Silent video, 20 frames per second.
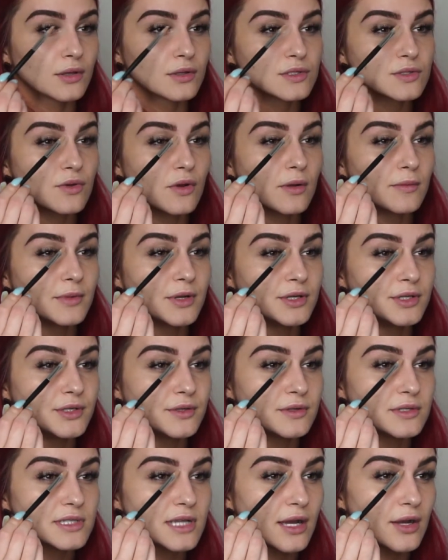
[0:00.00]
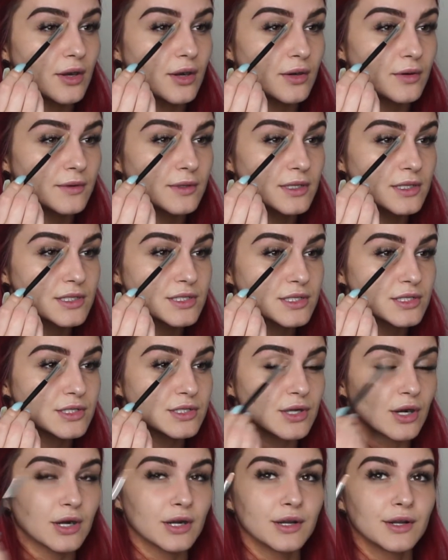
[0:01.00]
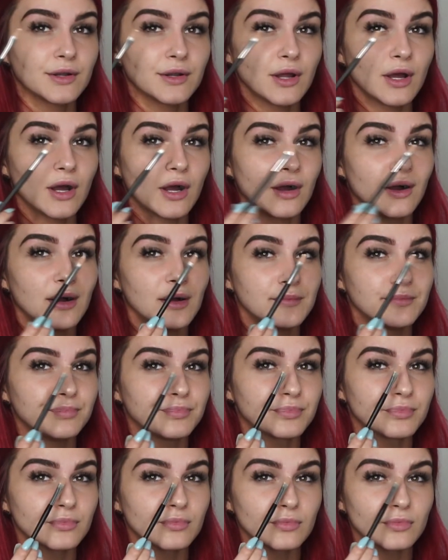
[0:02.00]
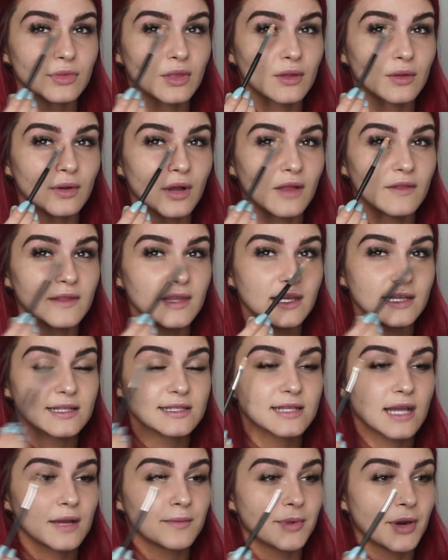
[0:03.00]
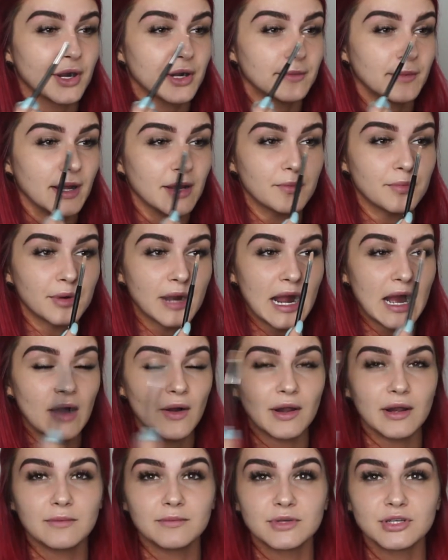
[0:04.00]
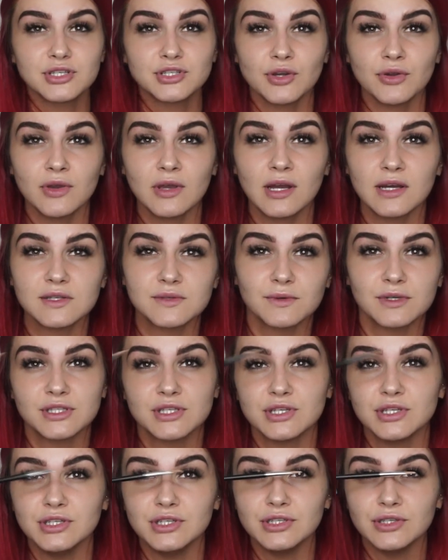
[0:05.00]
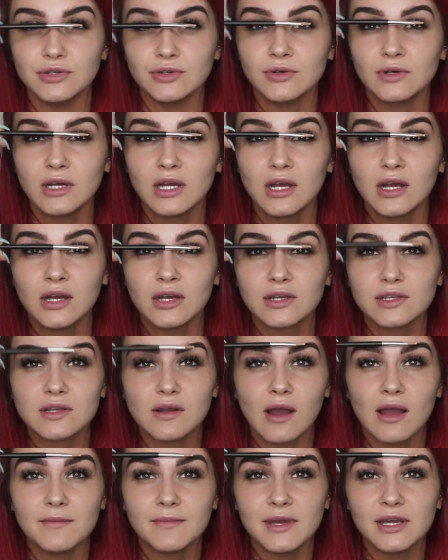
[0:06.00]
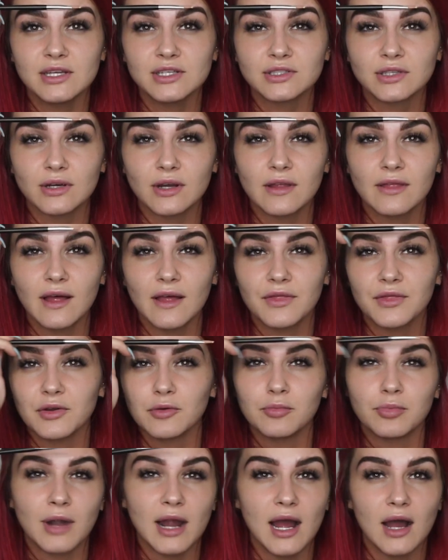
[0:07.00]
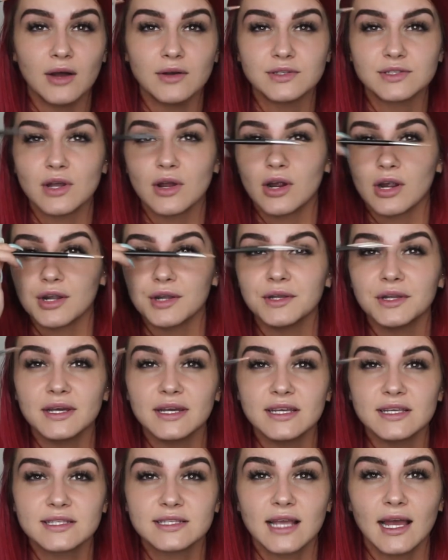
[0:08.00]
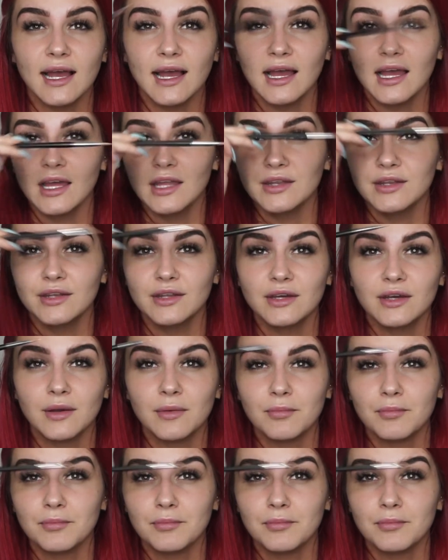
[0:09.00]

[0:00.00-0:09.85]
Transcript: So what I'm going to do is I always start on the inside part of my brow, and I'm going to show you guys what to do so I make sure that the brows are nice and